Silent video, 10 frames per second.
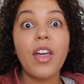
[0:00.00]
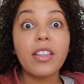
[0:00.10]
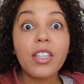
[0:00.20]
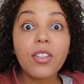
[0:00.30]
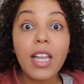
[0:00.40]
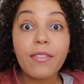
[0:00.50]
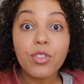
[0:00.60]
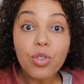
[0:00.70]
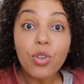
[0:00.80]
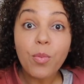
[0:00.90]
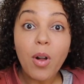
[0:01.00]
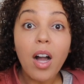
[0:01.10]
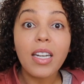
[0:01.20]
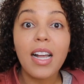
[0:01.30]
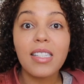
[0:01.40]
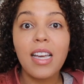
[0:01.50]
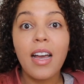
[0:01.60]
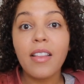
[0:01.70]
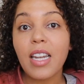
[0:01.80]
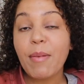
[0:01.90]
I literally have 2 products
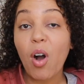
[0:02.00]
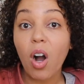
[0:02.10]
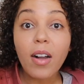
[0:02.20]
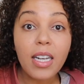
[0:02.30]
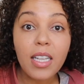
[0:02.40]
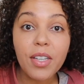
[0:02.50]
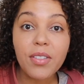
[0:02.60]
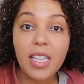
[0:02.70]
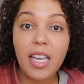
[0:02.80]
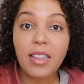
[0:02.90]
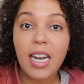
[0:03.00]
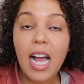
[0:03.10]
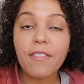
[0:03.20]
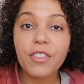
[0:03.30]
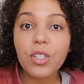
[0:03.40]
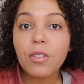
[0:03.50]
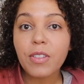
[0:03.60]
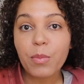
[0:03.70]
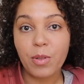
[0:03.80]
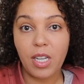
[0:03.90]
that I'm already using that have
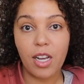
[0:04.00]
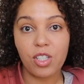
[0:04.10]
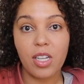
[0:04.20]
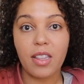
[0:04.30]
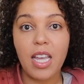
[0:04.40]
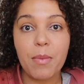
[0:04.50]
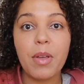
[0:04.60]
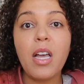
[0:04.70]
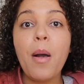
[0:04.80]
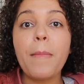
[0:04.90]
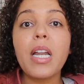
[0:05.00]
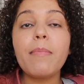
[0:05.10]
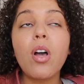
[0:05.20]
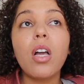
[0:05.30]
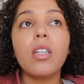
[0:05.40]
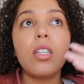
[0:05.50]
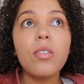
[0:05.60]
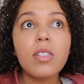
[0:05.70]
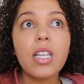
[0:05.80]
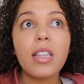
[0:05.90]
UV protection in them, but I'm not
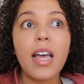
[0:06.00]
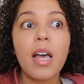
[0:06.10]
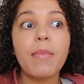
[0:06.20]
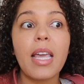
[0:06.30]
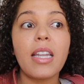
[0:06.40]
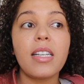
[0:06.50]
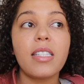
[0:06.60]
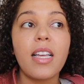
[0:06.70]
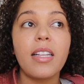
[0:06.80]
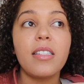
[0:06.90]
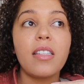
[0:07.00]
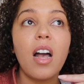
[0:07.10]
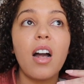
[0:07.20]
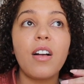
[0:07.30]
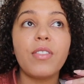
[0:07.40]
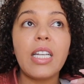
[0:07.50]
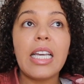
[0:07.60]
using them in a sense of